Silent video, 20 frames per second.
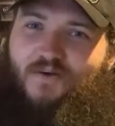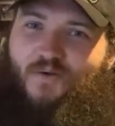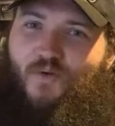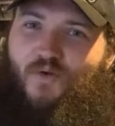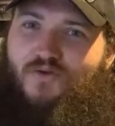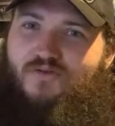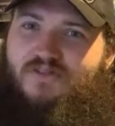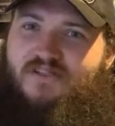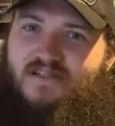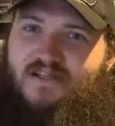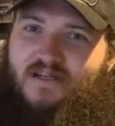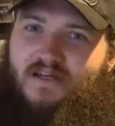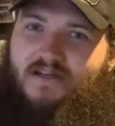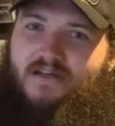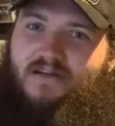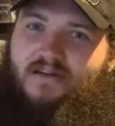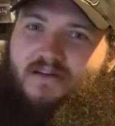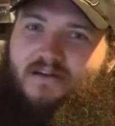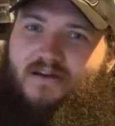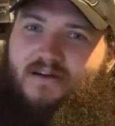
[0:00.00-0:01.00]
We'll see
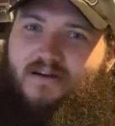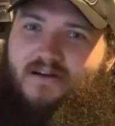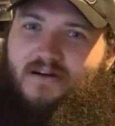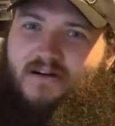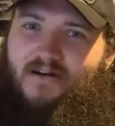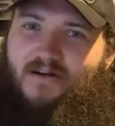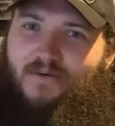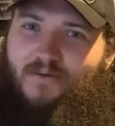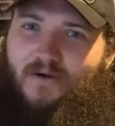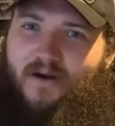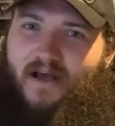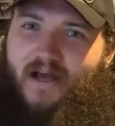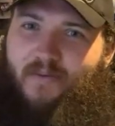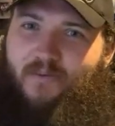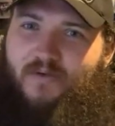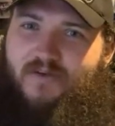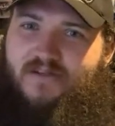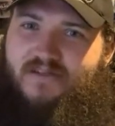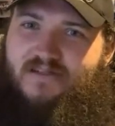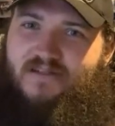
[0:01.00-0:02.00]
what
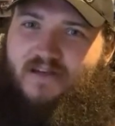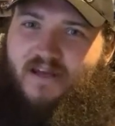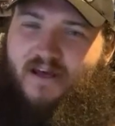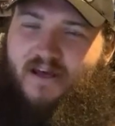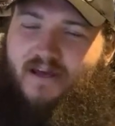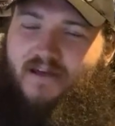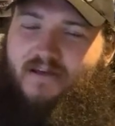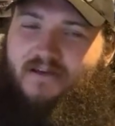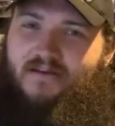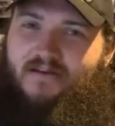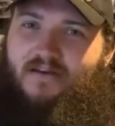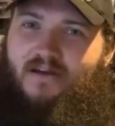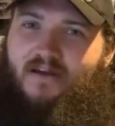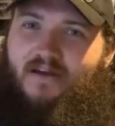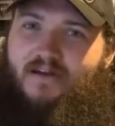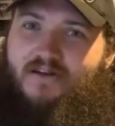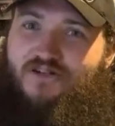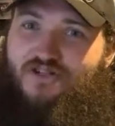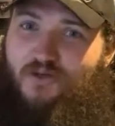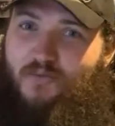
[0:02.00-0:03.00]
happens today.
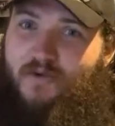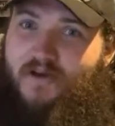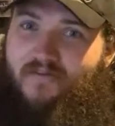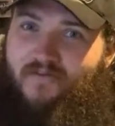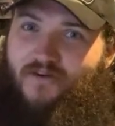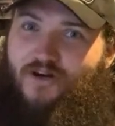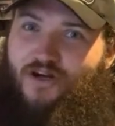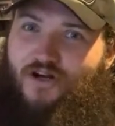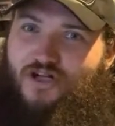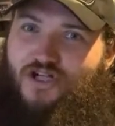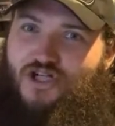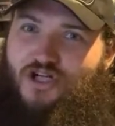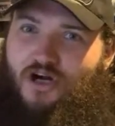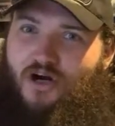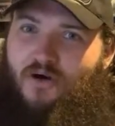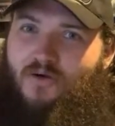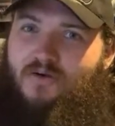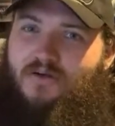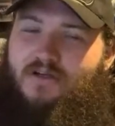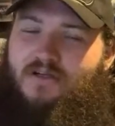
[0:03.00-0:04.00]
Should be in for a good show.